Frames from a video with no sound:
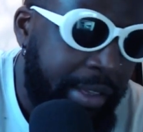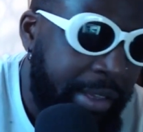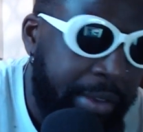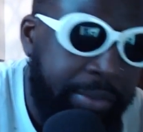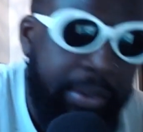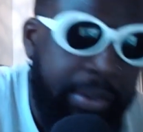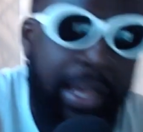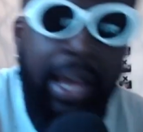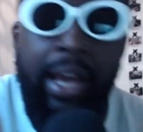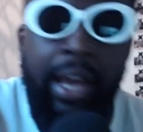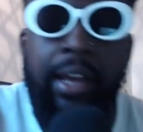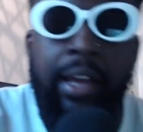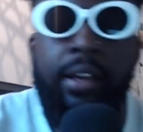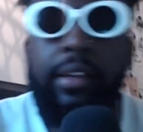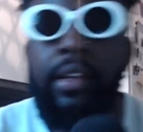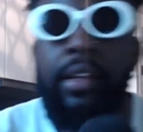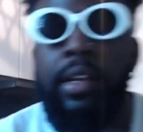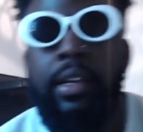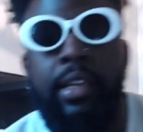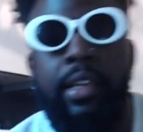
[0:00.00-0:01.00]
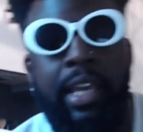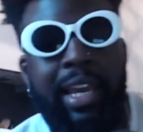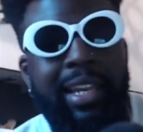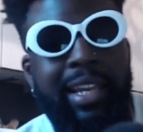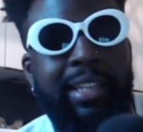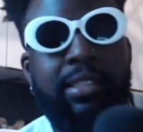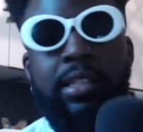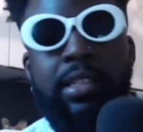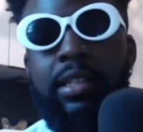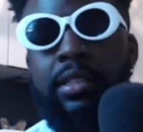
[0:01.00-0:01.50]
if that. Getting
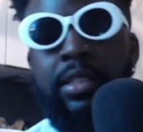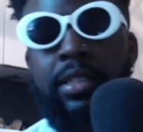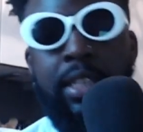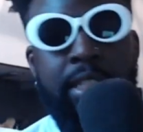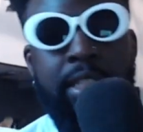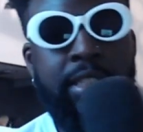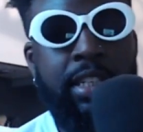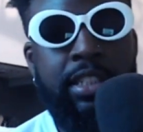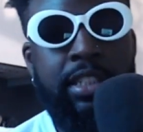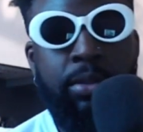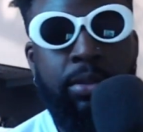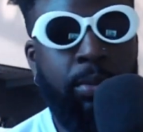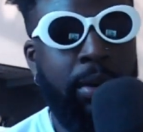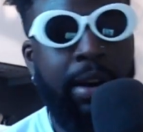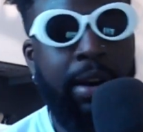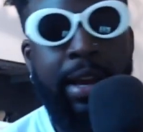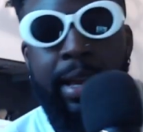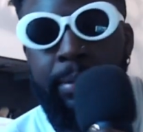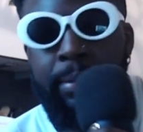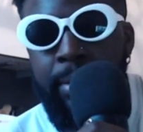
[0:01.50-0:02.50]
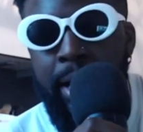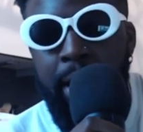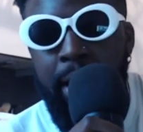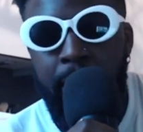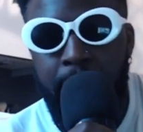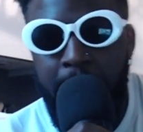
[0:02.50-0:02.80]
into the city centre where I am now,